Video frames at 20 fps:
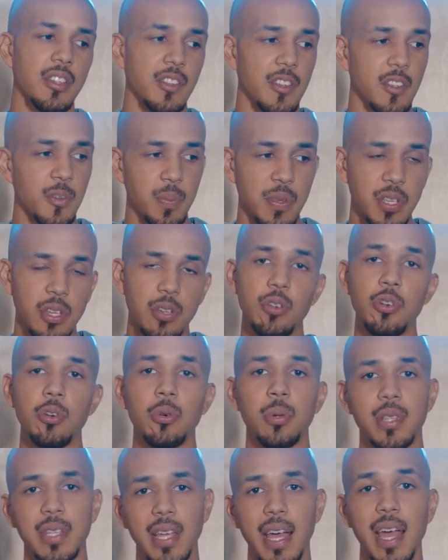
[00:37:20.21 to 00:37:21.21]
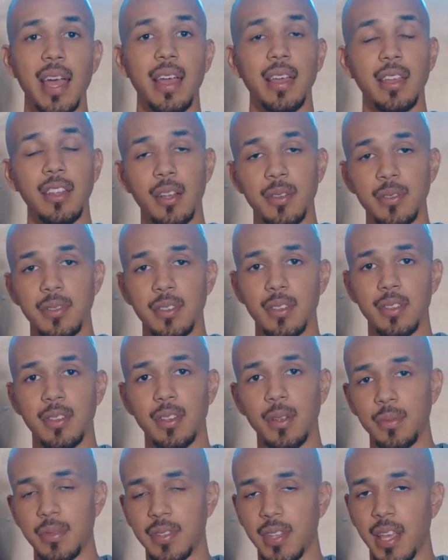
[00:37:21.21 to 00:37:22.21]
just be cool with that, you know what
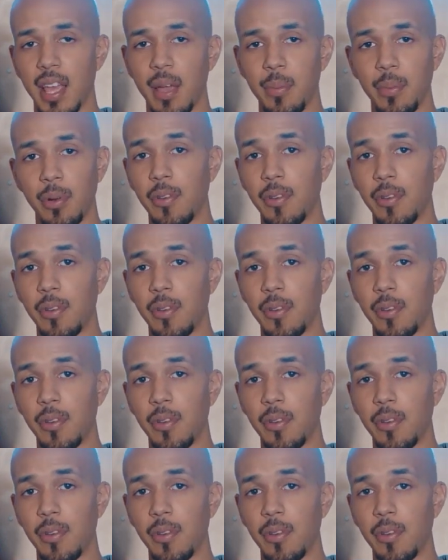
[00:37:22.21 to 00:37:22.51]
I'm saying?